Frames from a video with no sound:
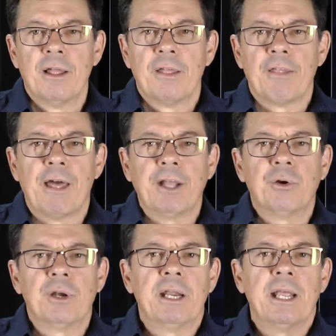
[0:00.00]
that they
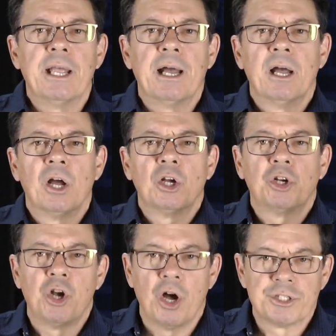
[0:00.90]
couldn't hear
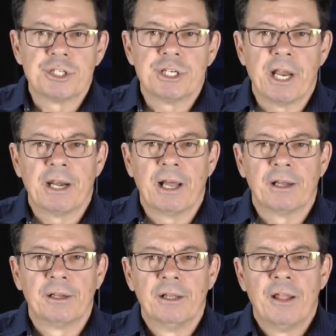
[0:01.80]
God's agenda.
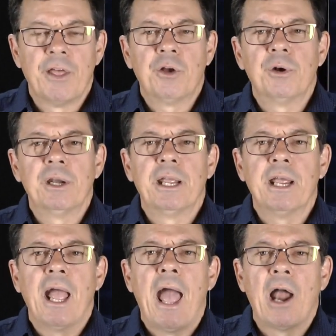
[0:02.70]
They couldn't
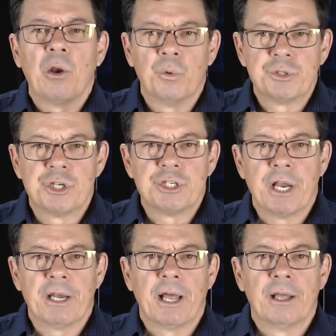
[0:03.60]
hear our Lord's
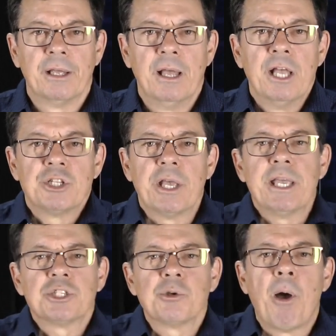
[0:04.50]
agenda. So
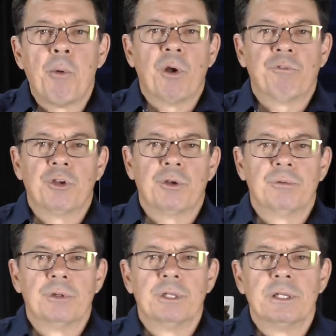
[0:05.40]
here's some homework for you
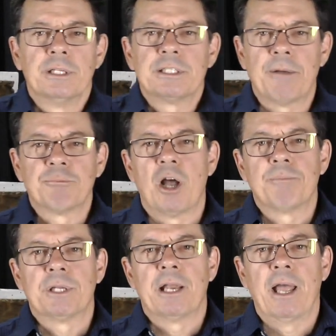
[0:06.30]
sometime
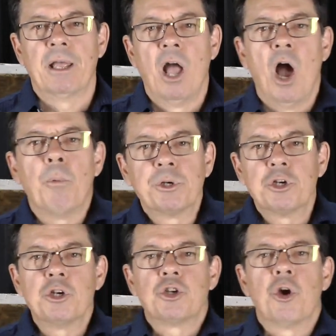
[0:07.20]
today. I want
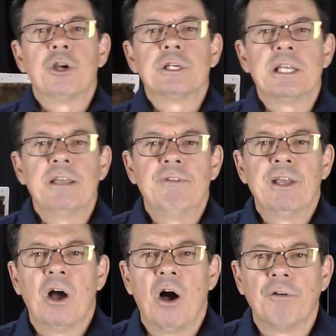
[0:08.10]
you to turn your
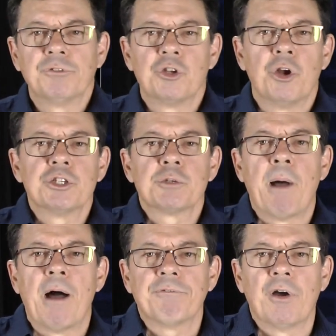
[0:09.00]
TV off, turn your
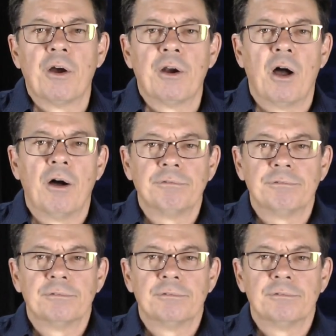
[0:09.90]
smartphone off,